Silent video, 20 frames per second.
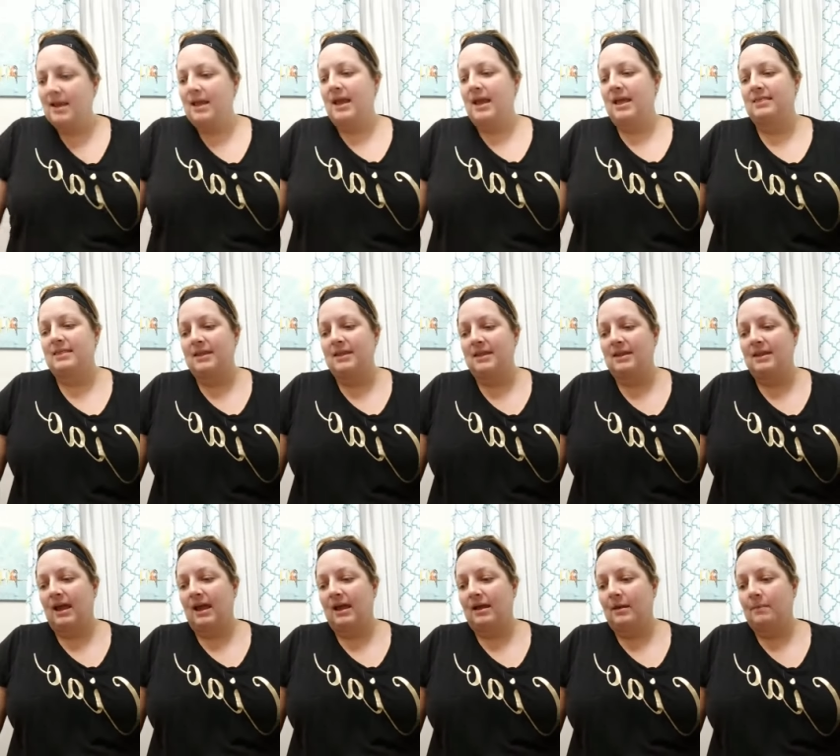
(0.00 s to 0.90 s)
And then
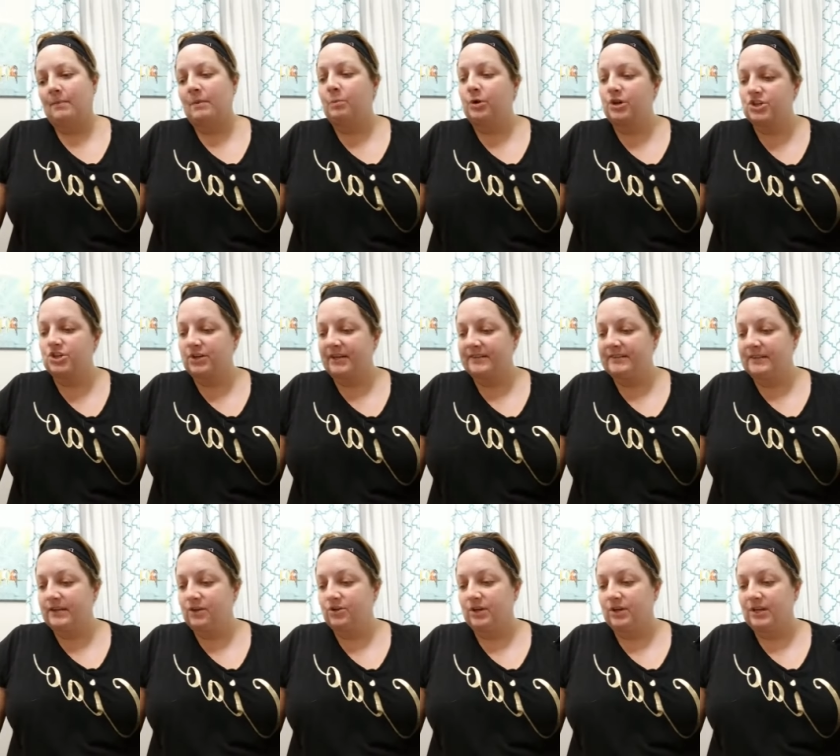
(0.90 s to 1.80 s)
the
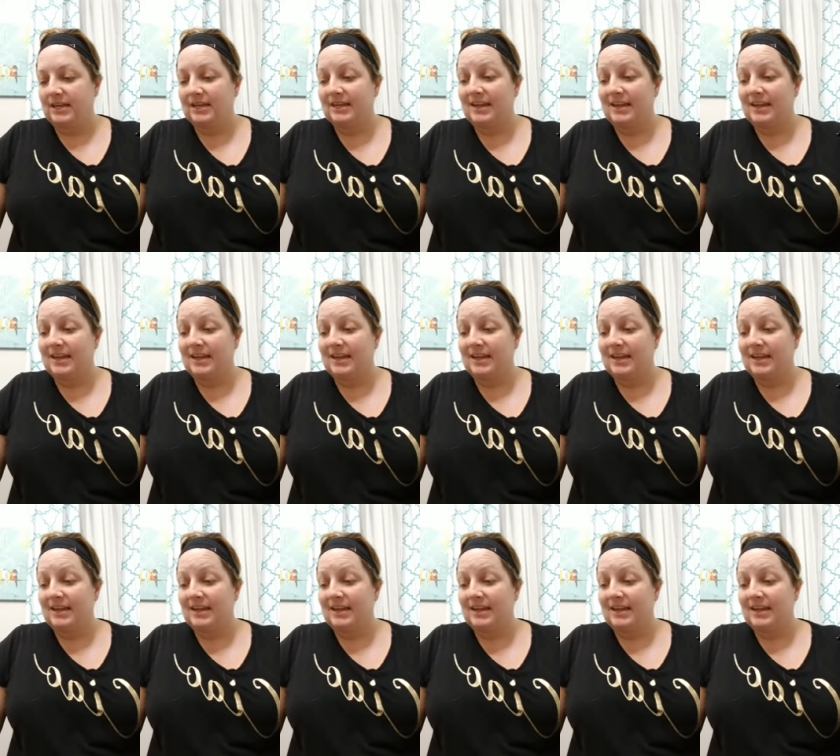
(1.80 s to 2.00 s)
moisturizing ingredient,